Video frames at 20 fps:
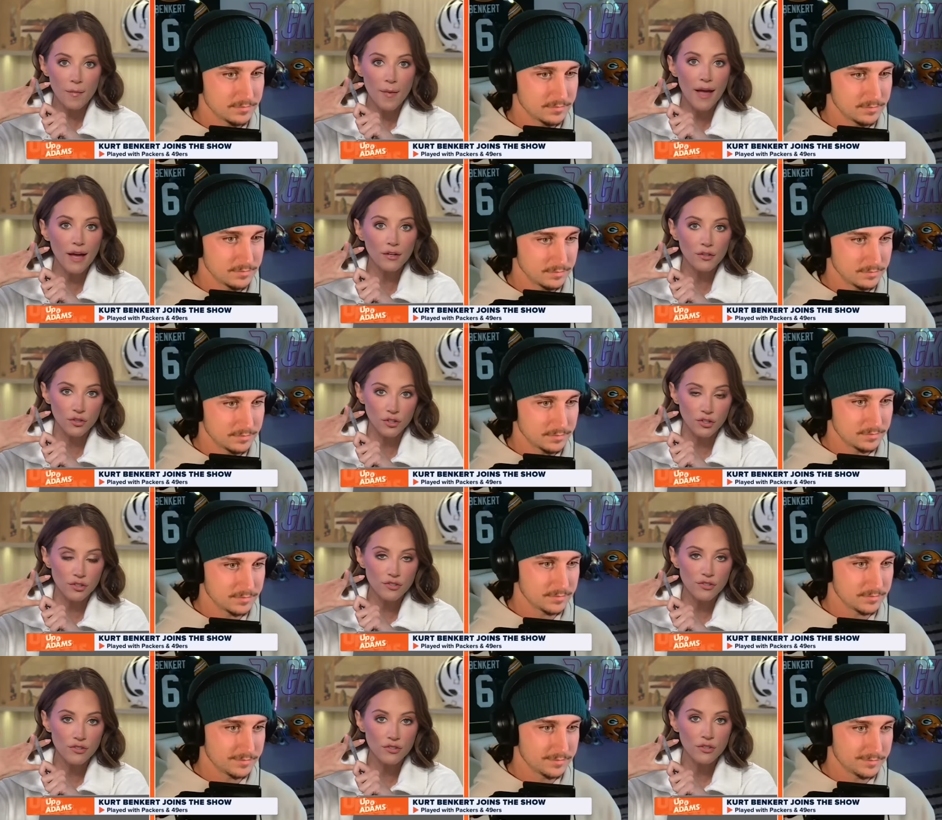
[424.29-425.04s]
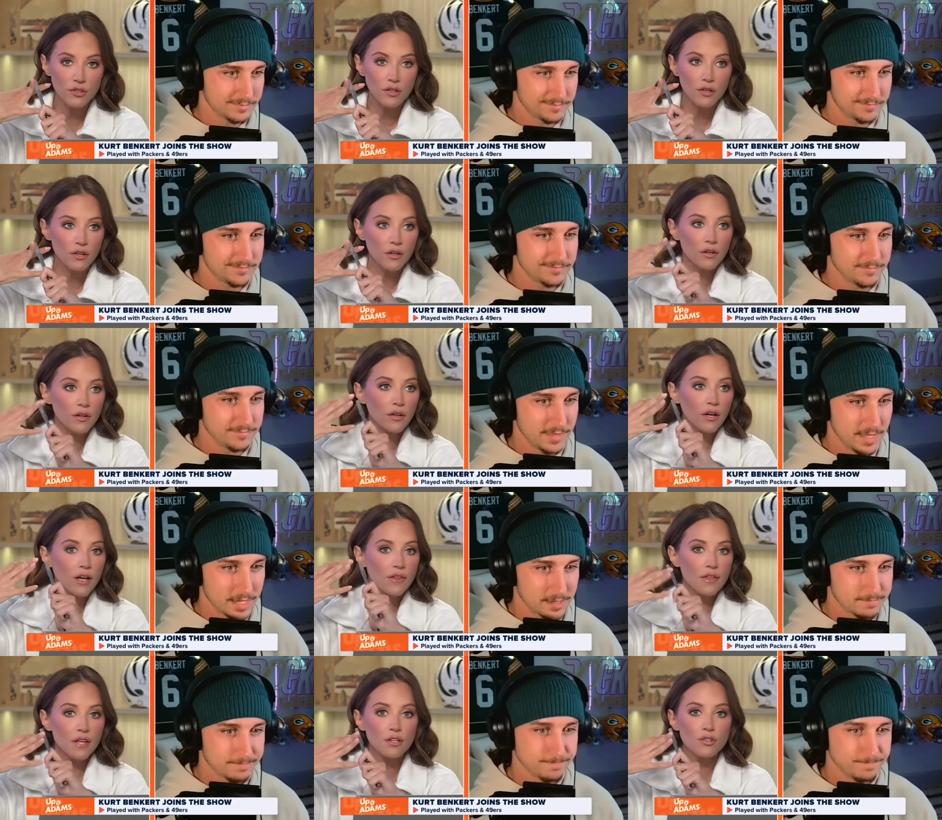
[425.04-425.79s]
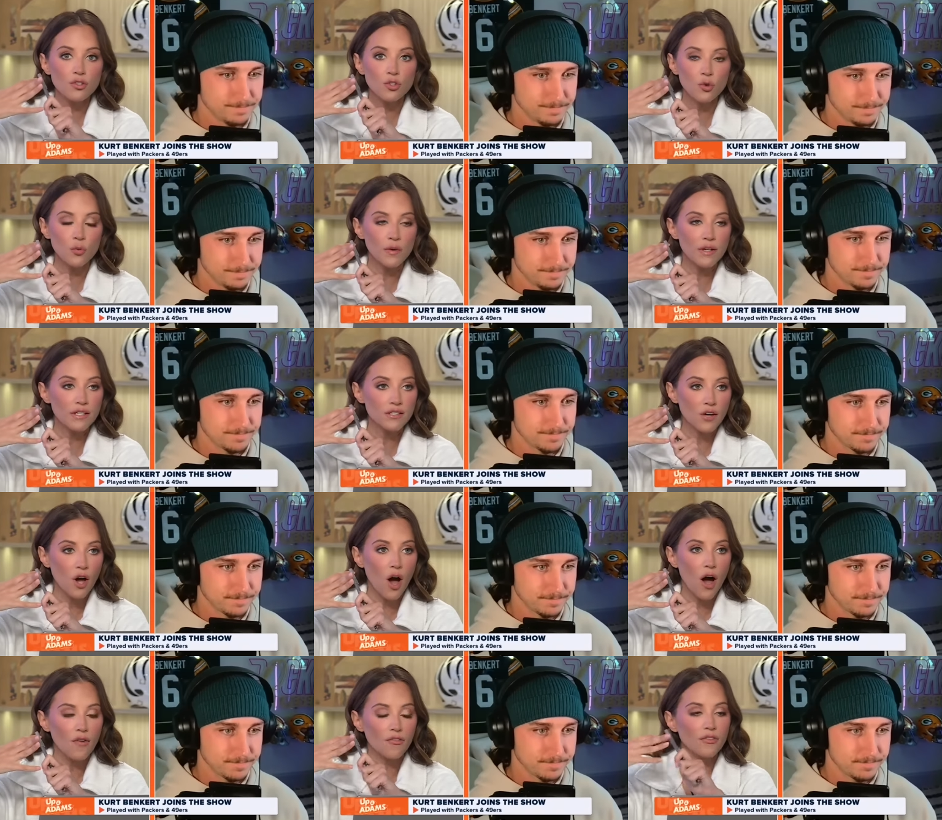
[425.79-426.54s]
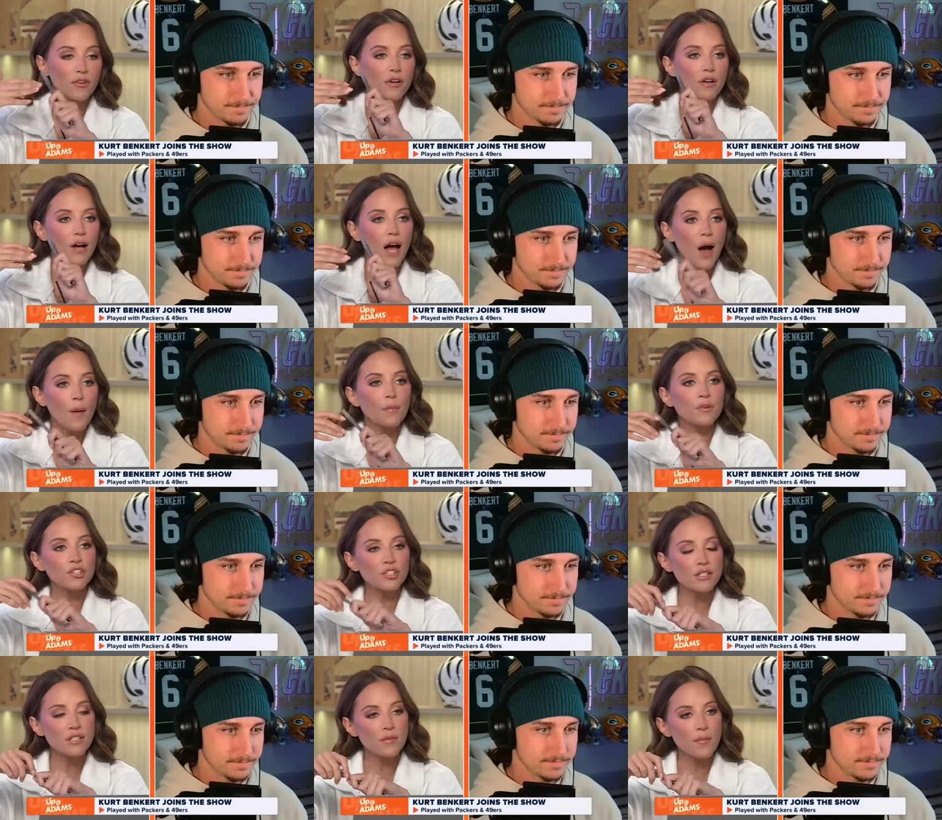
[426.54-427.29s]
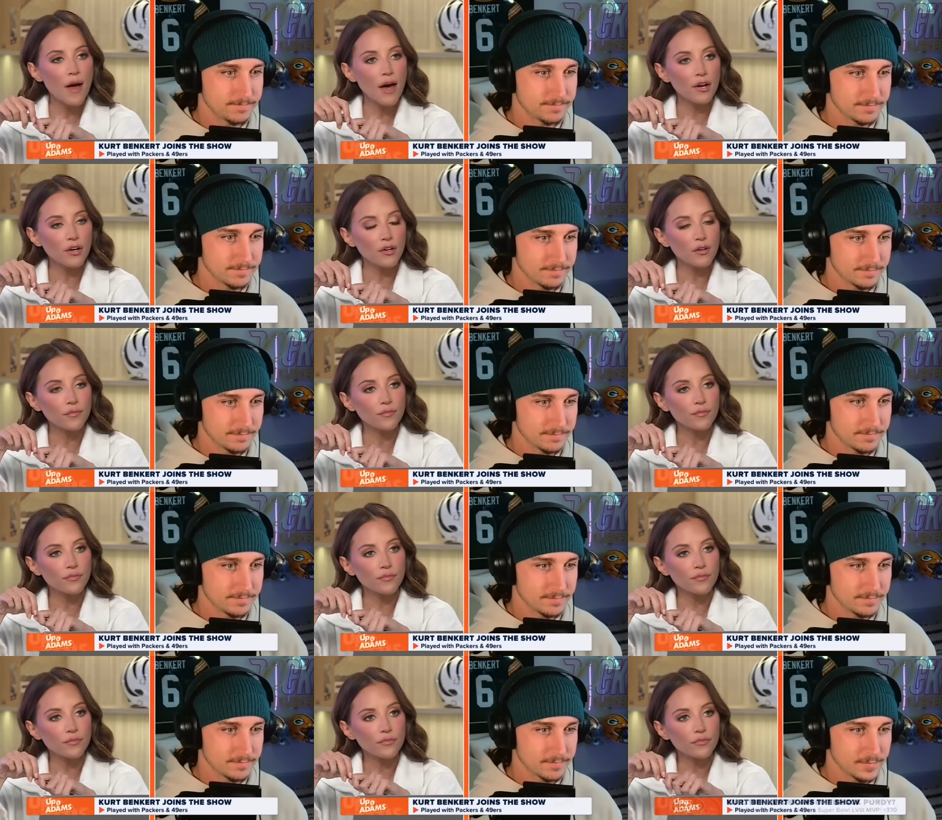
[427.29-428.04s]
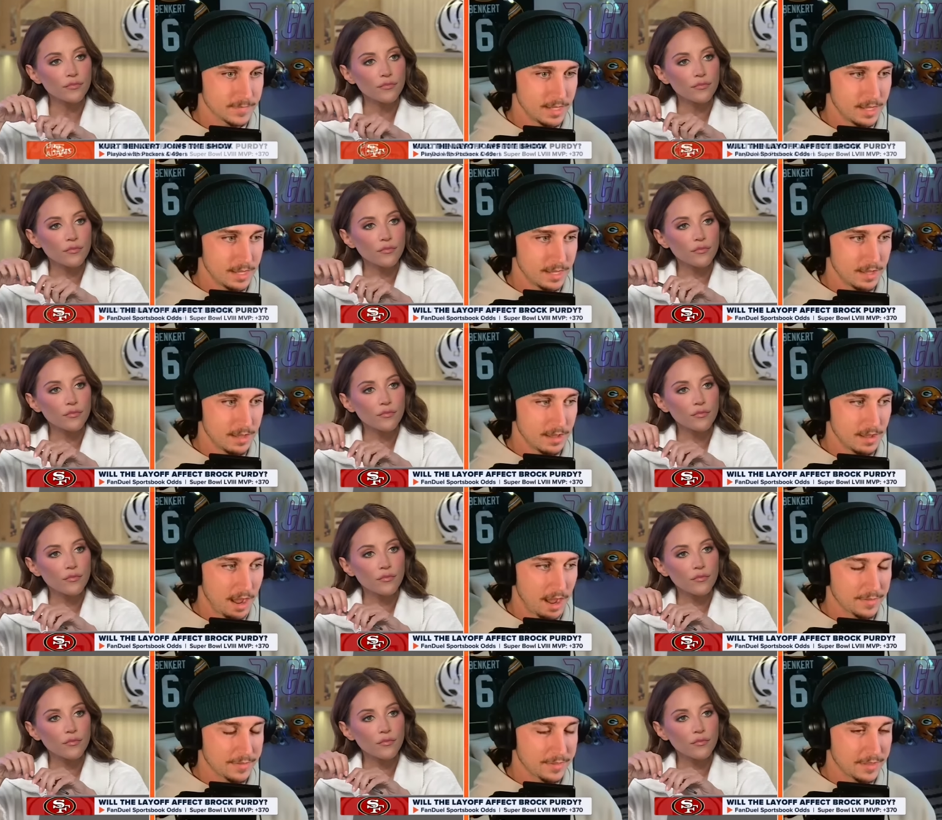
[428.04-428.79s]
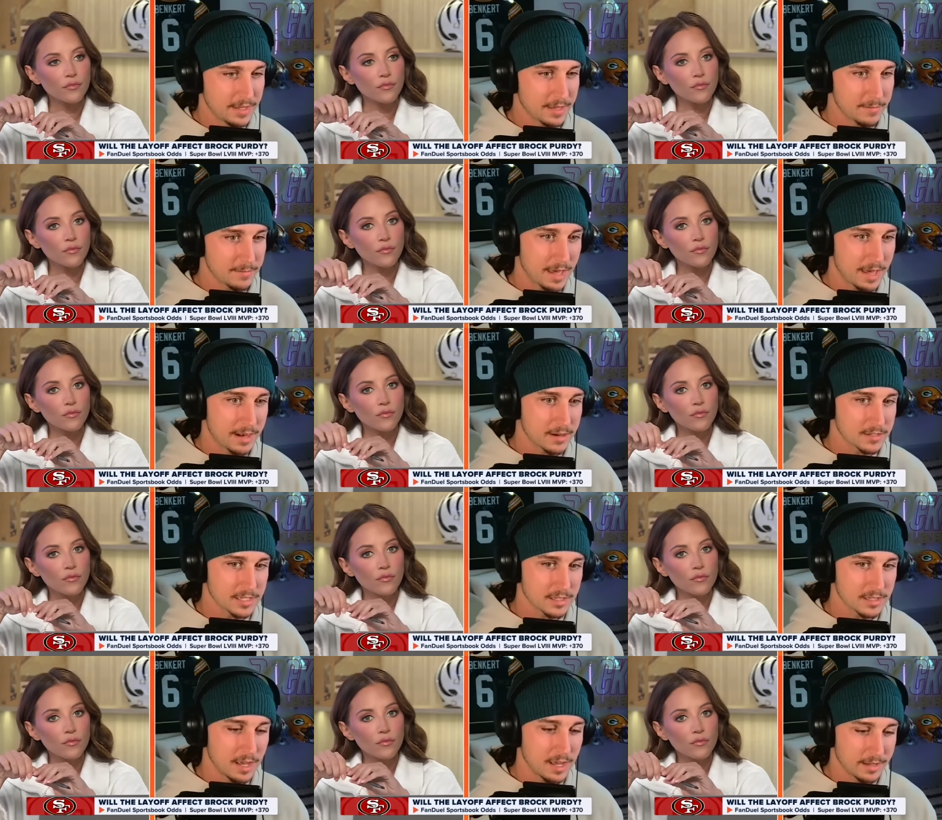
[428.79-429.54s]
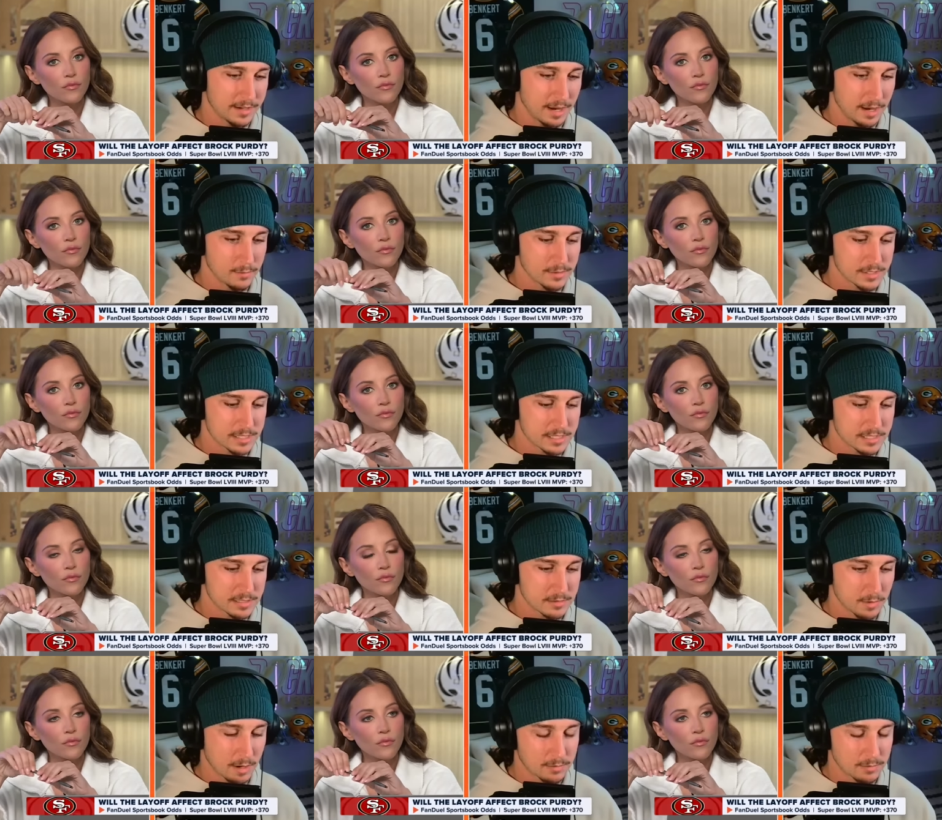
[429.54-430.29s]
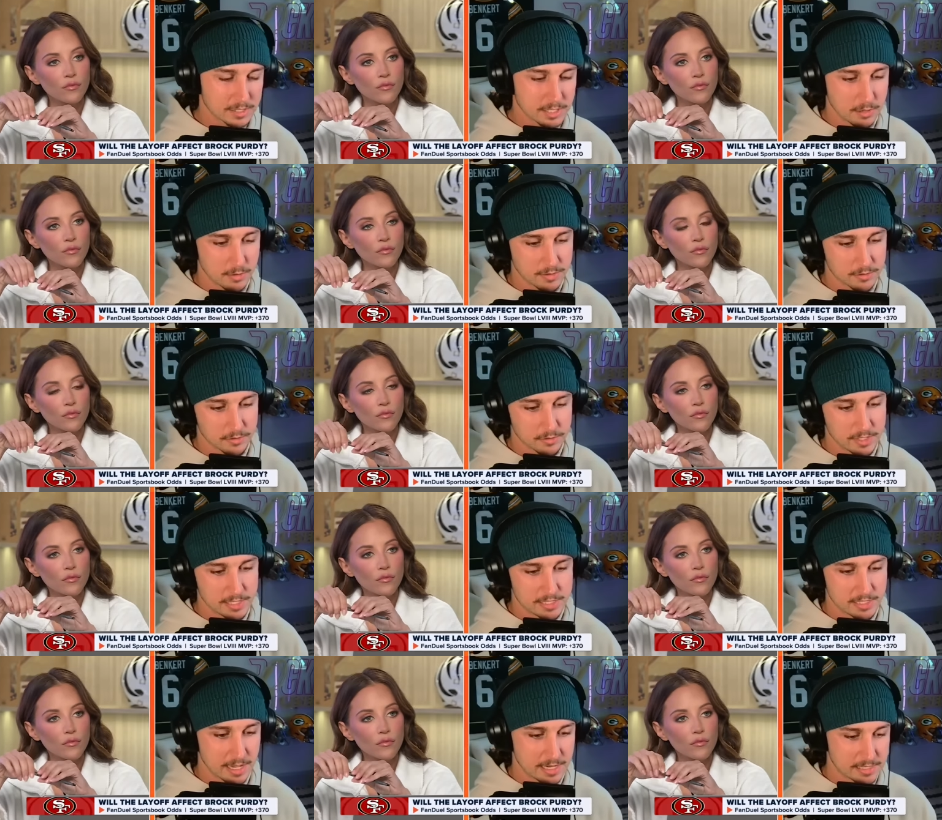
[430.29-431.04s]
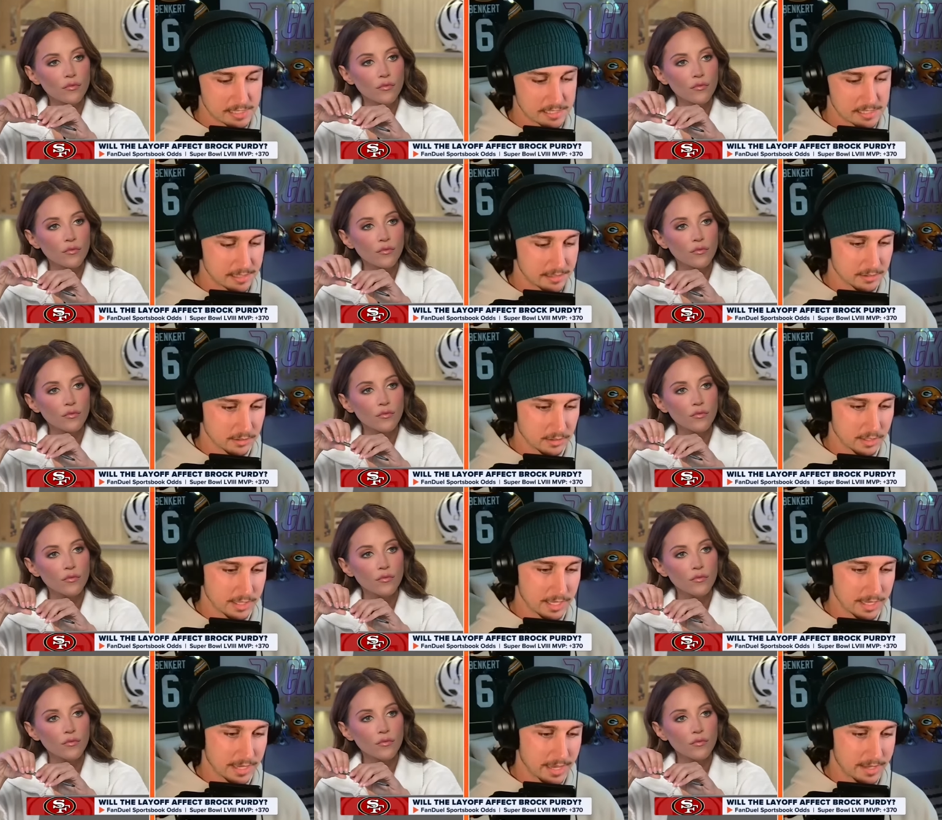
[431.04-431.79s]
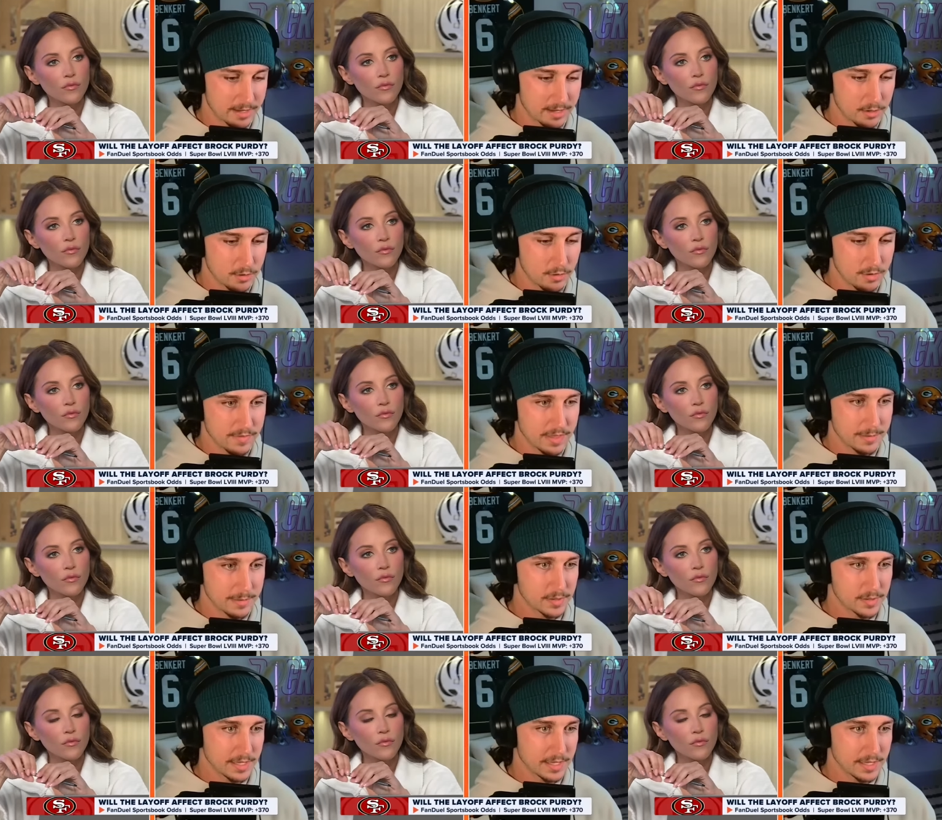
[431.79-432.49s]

Speaker 1: Commanders, and then 2 weeks off. How much does it matter?
Speaker 2: I think it matters a lot. And I was going through this last night, like, looking at who have they